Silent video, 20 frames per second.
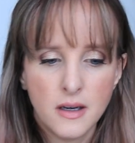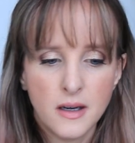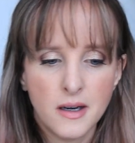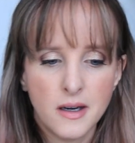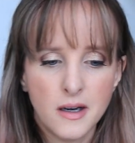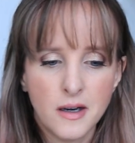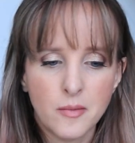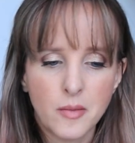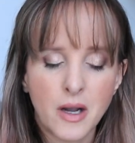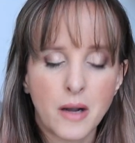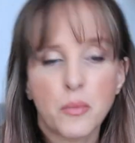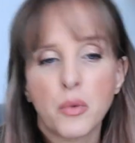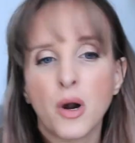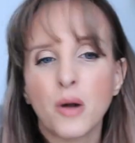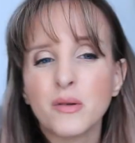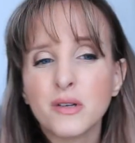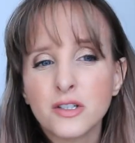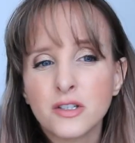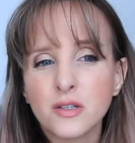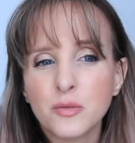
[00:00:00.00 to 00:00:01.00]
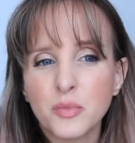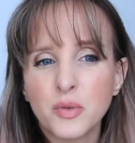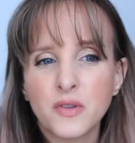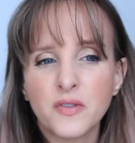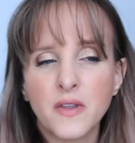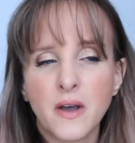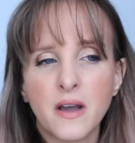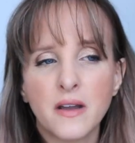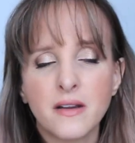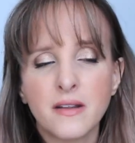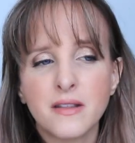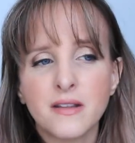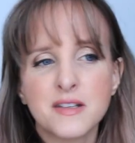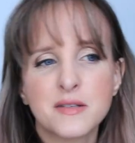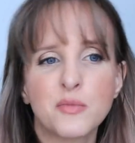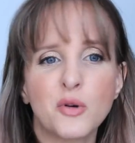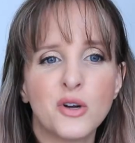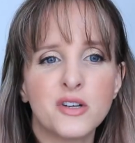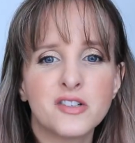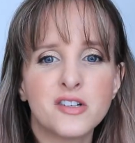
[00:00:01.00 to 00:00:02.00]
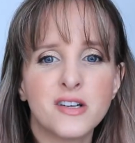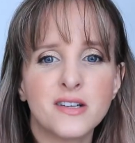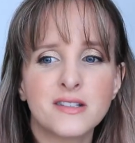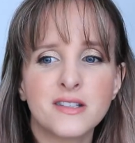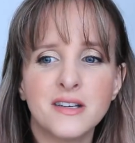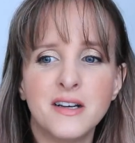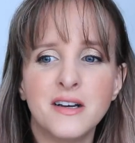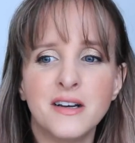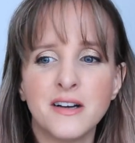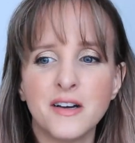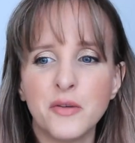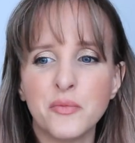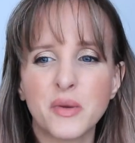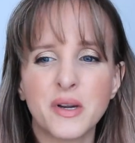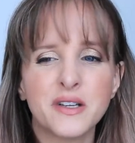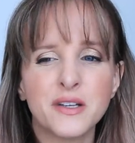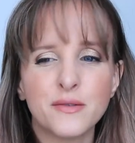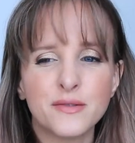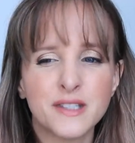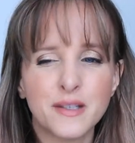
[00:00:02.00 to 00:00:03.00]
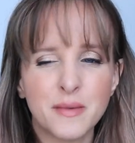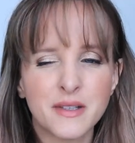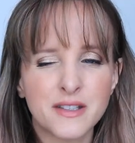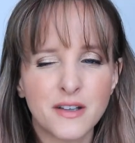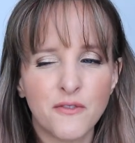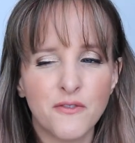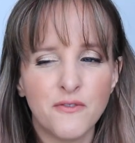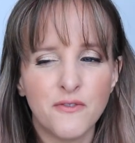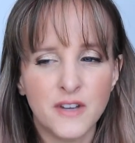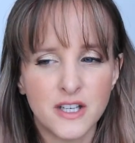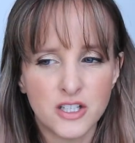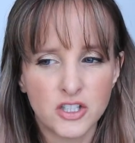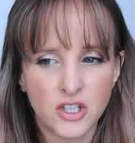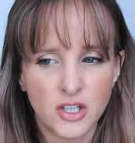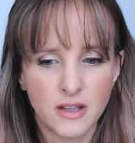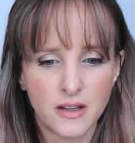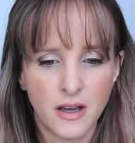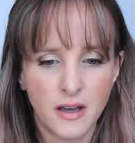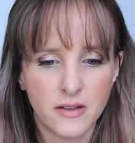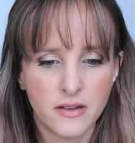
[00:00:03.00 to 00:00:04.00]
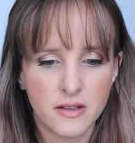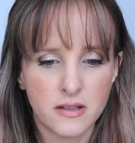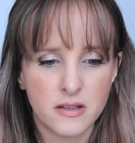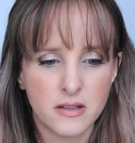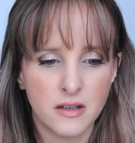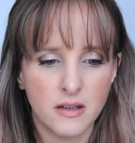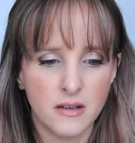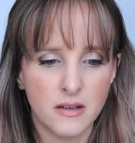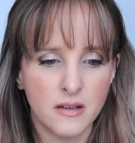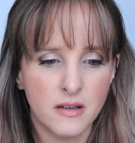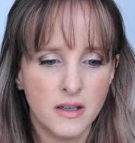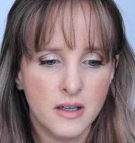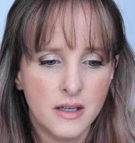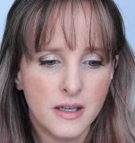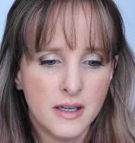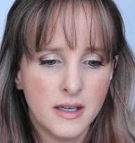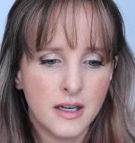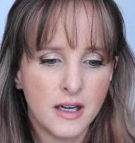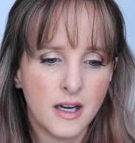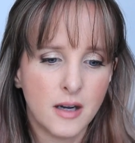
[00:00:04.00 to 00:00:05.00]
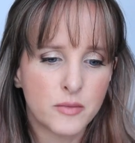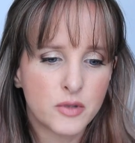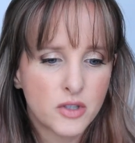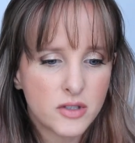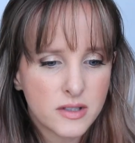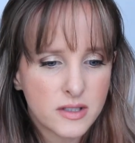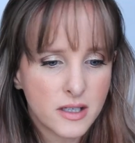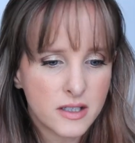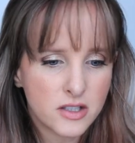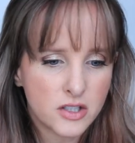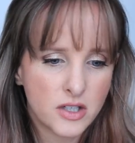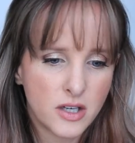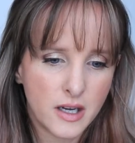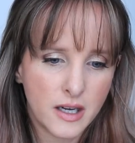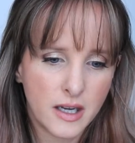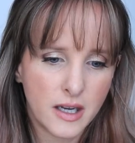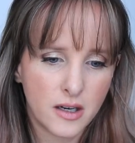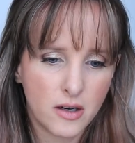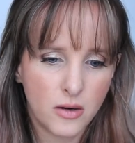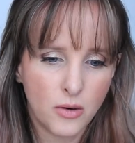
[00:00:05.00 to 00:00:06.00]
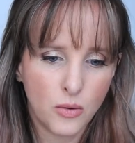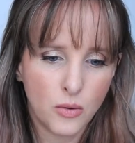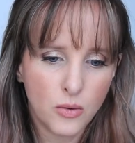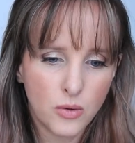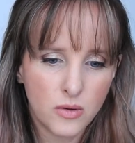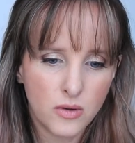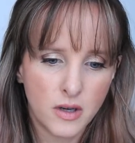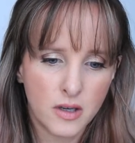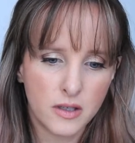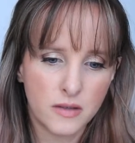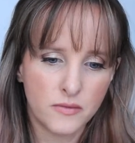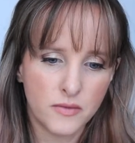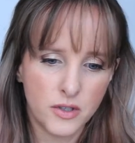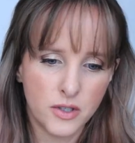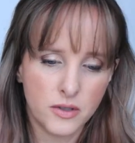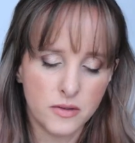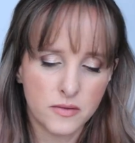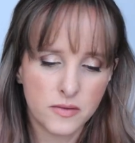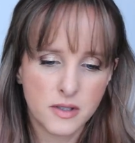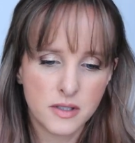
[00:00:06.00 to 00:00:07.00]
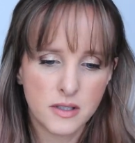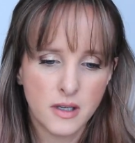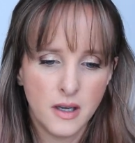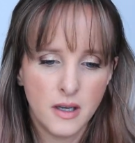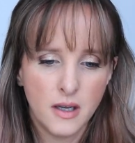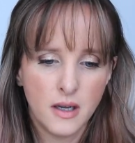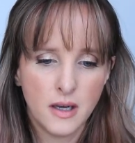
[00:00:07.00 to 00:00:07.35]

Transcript: I probably should have put that in this project, but I don't see myself finishing that this year. So this guy's not had a whole lot of use.